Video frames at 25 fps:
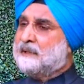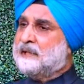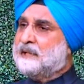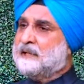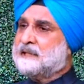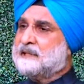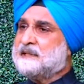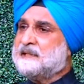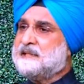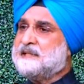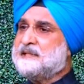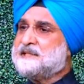
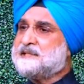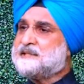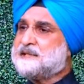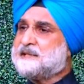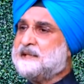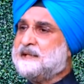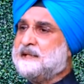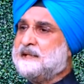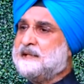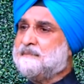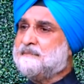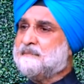At
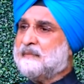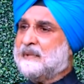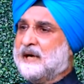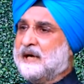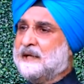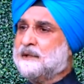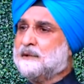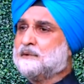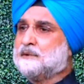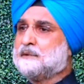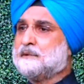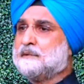least in
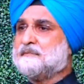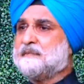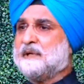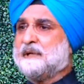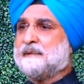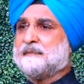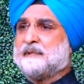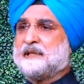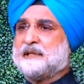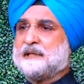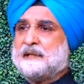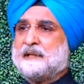my own
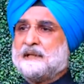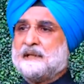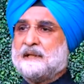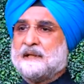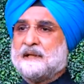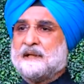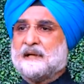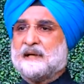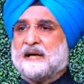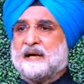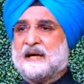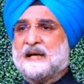memory,
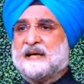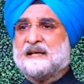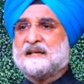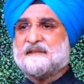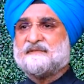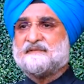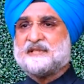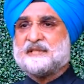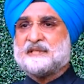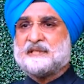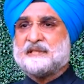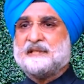I
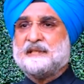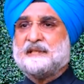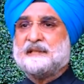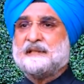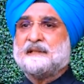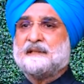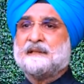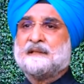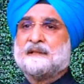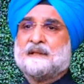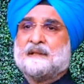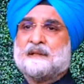have
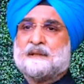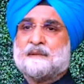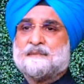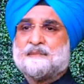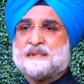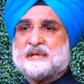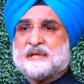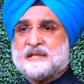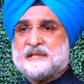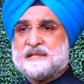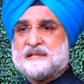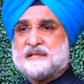seen
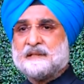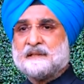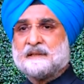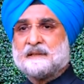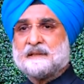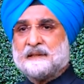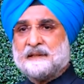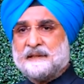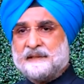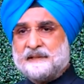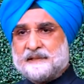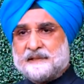
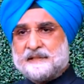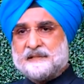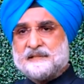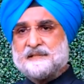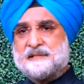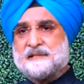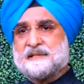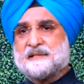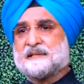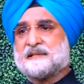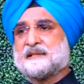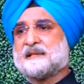President
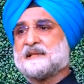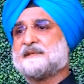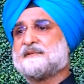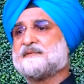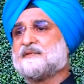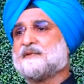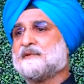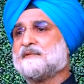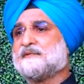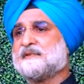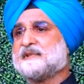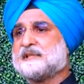Clinton's
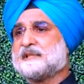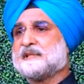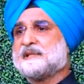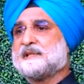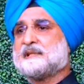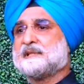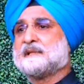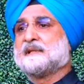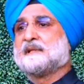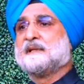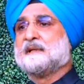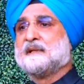successful
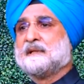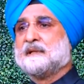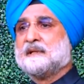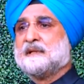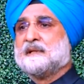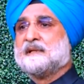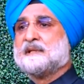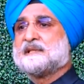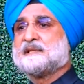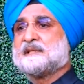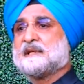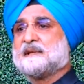visit,
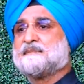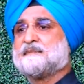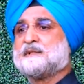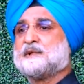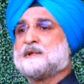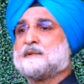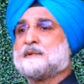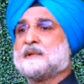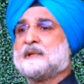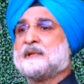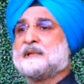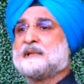
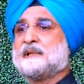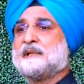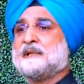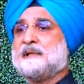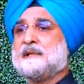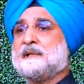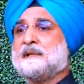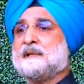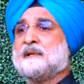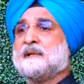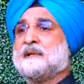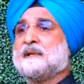
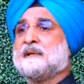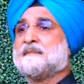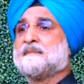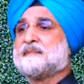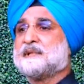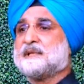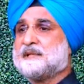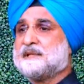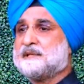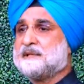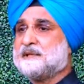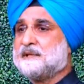subsequently
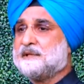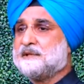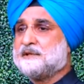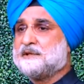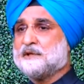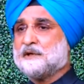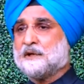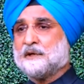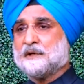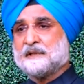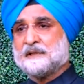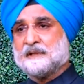President
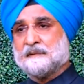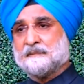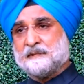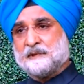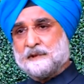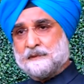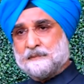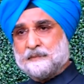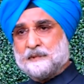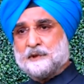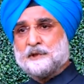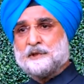George
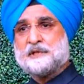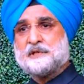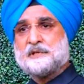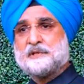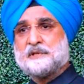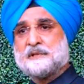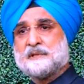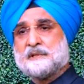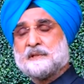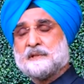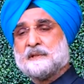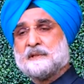W.
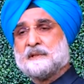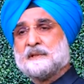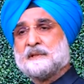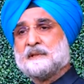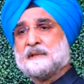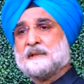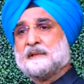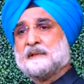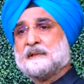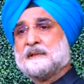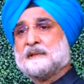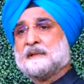Bush,
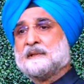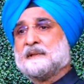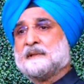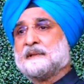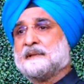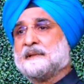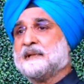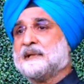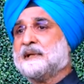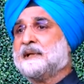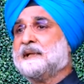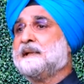
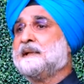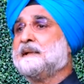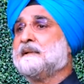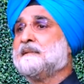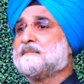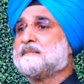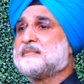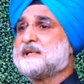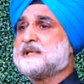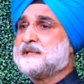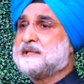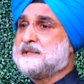then
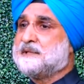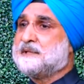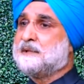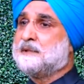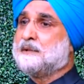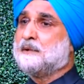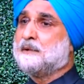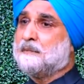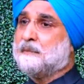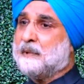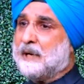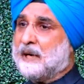President
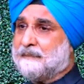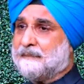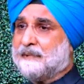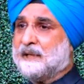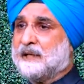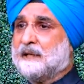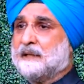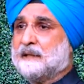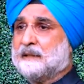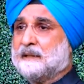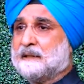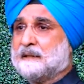
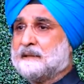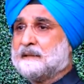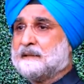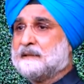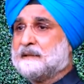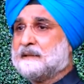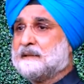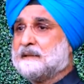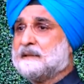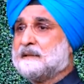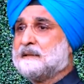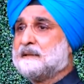Obama,
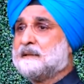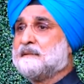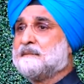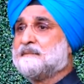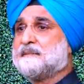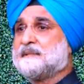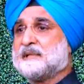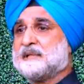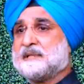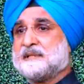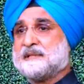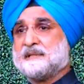
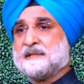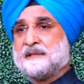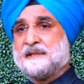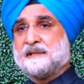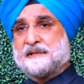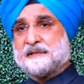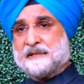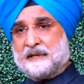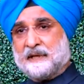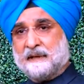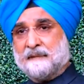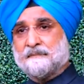
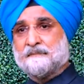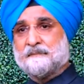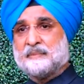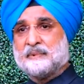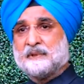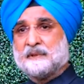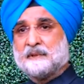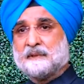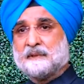President Trump,